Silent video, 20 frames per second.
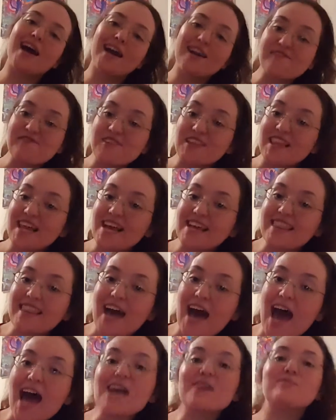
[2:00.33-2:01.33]
Now, if you
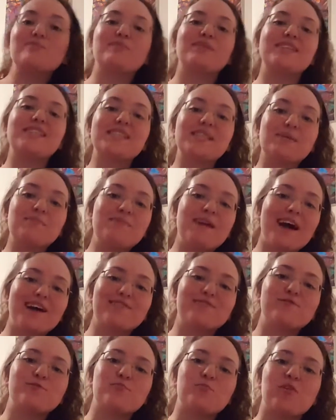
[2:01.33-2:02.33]
like that, please come
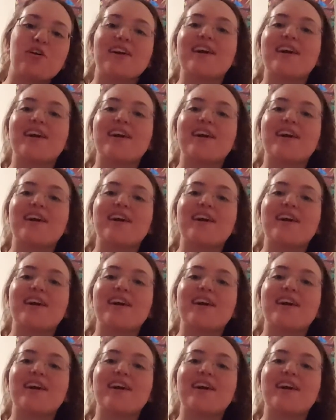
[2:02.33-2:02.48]
back for